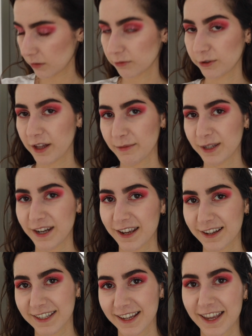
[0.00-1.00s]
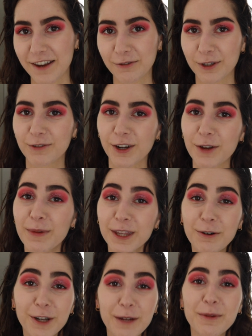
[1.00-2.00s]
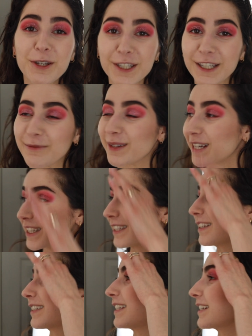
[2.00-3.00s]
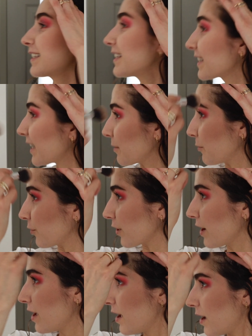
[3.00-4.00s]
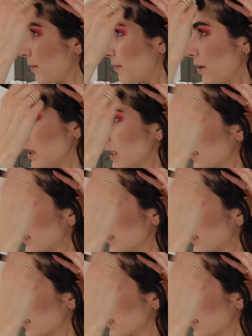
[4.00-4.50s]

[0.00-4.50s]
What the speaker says: Well, I mean, I guess I can't really recommend the one I'm using because it doesn't exist anymore, but